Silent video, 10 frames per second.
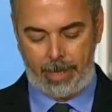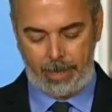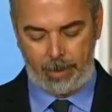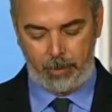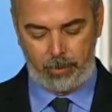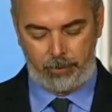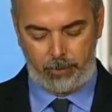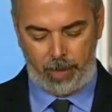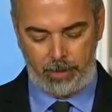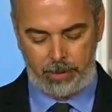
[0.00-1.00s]
a number of
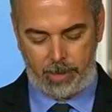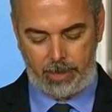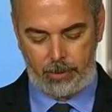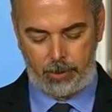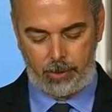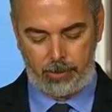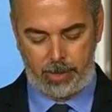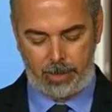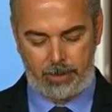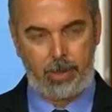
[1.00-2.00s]
fronts and
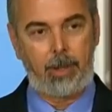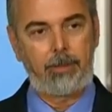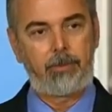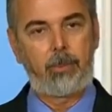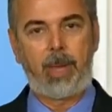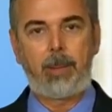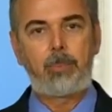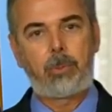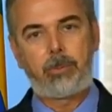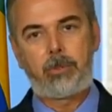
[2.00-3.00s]
shows that from
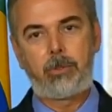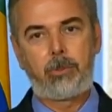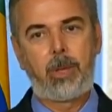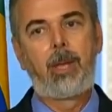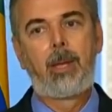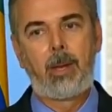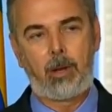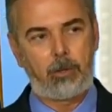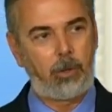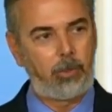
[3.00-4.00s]
April to
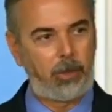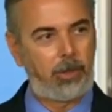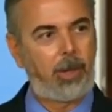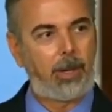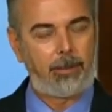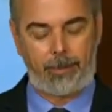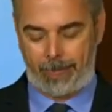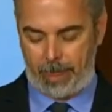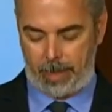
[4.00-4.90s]
October,